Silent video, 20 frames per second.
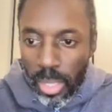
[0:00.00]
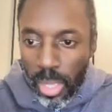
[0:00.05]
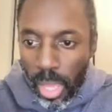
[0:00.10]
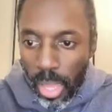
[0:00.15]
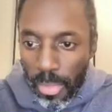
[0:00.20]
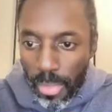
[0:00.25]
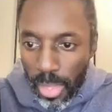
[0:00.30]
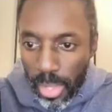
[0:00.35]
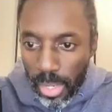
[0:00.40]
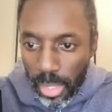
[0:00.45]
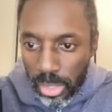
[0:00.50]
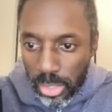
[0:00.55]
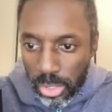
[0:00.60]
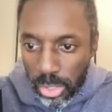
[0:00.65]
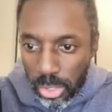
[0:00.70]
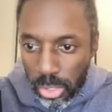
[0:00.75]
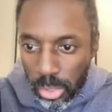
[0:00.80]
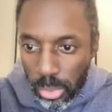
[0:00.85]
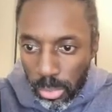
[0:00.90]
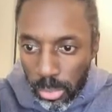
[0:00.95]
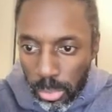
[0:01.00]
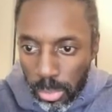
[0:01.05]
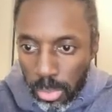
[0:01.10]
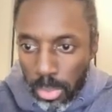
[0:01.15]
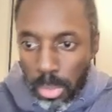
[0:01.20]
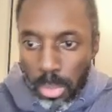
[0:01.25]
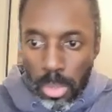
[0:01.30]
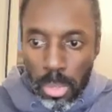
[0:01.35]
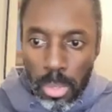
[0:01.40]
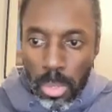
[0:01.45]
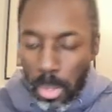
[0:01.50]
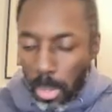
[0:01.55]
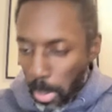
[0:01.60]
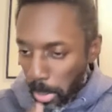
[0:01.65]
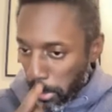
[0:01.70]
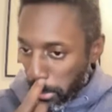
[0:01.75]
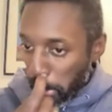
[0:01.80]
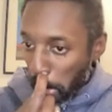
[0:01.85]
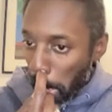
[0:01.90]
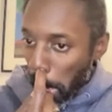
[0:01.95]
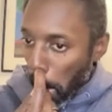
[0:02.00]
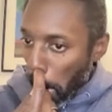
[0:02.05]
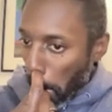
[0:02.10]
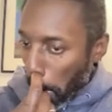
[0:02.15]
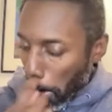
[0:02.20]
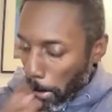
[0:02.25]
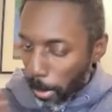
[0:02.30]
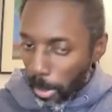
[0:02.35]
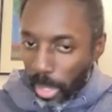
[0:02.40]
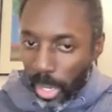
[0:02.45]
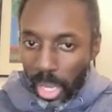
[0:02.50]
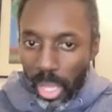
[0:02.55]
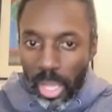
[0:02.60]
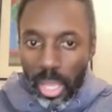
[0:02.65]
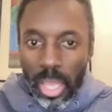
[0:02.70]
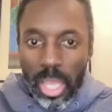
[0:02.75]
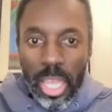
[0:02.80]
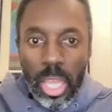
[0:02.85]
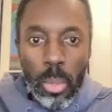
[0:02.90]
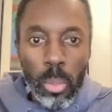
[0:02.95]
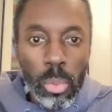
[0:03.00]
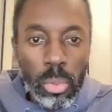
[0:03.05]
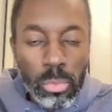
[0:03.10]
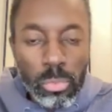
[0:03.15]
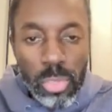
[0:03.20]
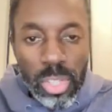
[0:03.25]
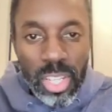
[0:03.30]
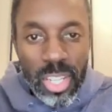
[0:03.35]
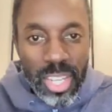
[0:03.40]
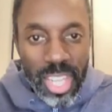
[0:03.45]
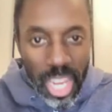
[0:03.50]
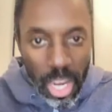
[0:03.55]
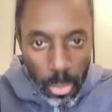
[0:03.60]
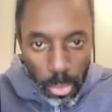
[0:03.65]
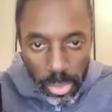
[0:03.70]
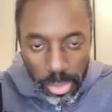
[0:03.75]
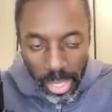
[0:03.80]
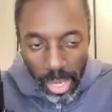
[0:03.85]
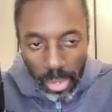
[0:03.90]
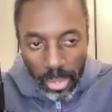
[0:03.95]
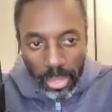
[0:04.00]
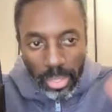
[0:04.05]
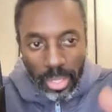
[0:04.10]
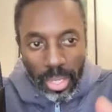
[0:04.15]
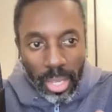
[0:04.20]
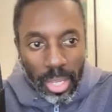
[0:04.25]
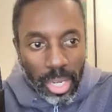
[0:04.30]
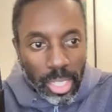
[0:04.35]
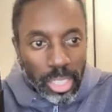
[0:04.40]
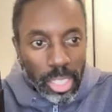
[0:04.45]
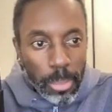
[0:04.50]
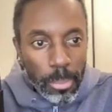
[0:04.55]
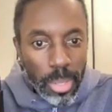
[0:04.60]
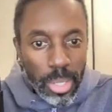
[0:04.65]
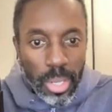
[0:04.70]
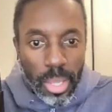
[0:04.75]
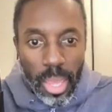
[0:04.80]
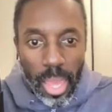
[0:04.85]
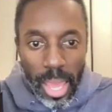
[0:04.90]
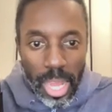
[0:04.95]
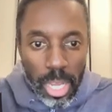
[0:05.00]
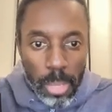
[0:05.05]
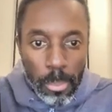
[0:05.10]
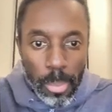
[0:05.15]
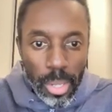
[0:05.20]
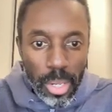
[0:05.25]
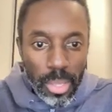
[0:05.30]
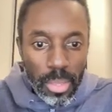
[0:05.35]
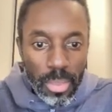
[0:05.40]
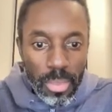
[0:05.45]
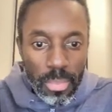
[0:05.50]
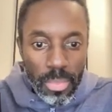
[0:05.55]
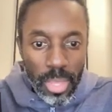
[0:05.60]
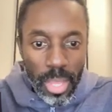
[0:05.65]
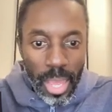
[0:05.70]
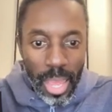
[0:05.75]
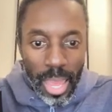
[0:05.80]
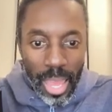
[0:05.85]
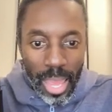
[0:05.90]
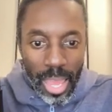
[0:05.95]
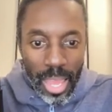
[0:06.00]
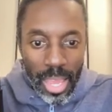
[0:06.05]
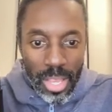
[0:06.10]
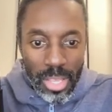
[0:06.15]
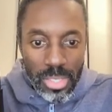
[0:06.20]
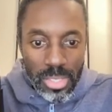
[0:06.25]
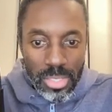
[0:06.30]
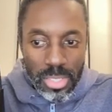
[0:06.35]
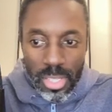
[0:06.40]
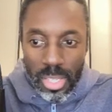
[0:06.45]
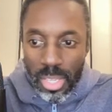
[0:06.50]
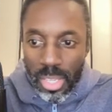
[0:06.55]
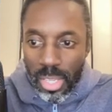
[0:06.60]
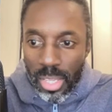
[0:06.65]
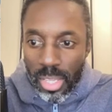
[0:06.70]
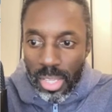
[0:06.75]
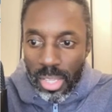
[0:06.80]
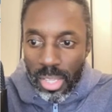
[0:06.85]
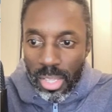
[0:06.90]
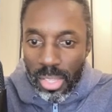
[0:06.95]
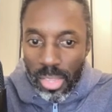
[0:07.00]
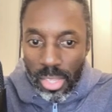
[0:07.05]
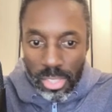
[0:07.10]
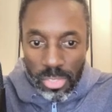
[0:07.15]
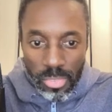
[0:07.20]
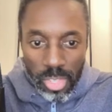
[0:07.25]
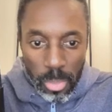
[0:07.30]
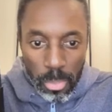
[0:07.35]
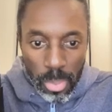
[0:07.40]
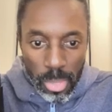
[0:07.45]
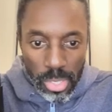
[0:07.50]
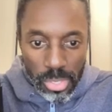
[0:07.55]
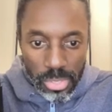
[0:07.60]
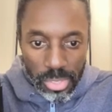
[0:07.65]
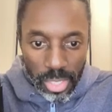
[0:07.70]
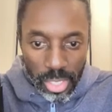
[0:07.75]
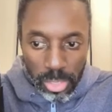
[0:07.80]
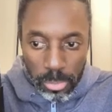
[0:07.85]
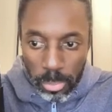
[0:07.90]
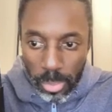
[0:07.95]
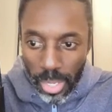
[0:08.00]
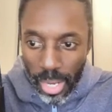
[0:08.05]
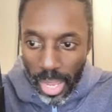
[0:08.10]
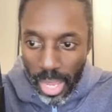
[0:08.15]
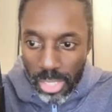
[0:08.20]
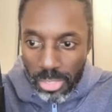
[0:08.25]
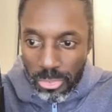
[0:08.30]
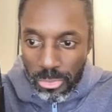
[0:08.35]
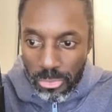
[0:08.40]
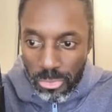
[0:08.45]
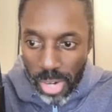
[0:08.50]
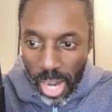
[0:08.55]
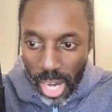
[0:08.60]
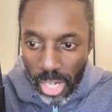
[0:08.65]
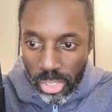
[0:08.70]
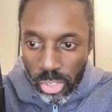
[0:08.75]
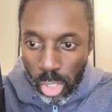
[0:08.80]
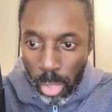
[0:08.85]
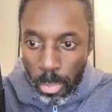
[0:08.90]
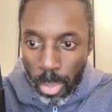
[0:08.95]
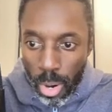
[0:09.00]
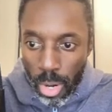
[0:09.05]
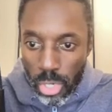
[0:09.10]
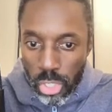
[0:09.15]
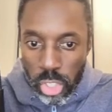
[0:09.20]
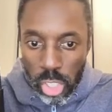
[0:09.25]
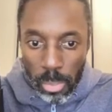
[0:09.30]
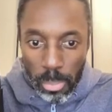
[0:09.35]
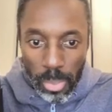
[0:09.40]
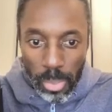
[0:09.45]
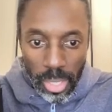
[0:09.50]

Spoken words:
and then exclude. So now it will really narrow it down again, eliminate anybody that's as a VP of sales, but has fractional partnership